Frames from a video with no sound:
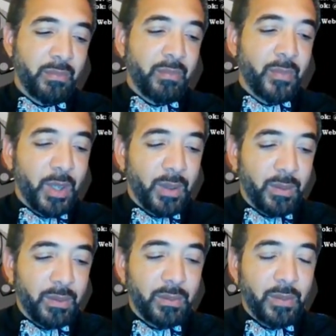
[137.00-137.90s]

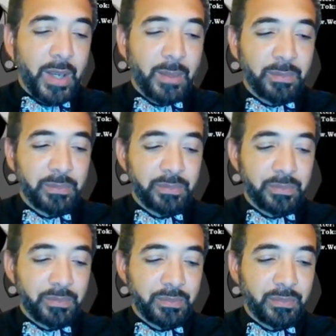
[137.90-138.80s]

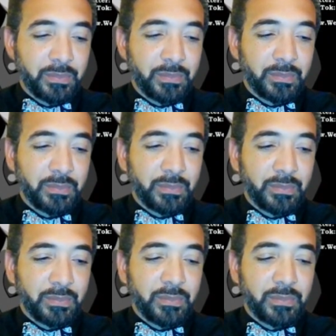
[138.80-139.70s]

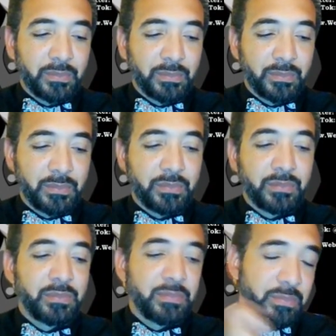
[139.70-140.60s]

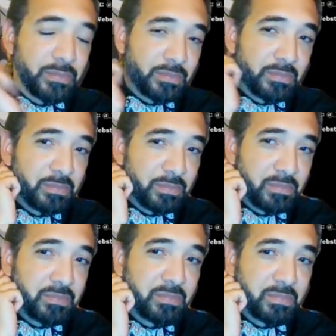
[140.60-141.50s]

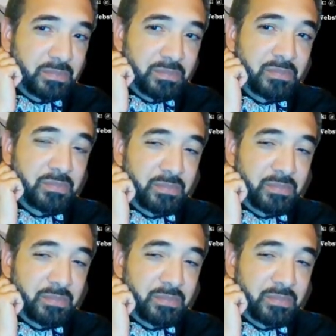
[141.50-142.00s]
No words are spoken by the person on screen.